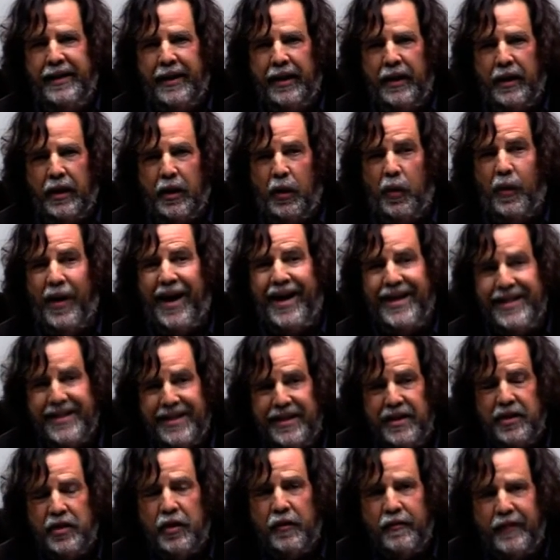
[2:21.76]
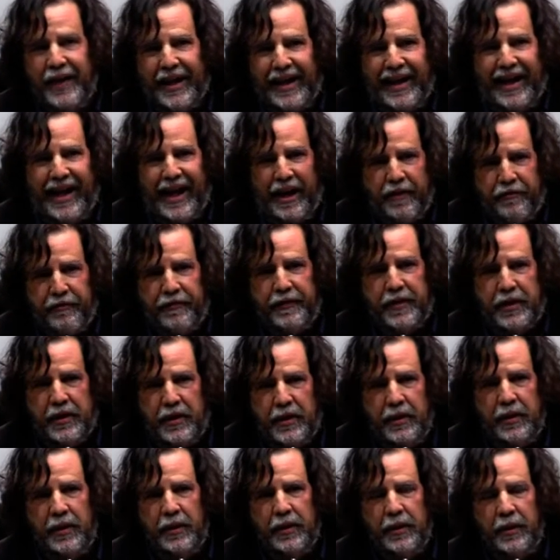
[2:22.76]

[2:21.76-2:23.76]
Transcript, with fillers: the crisis of the left.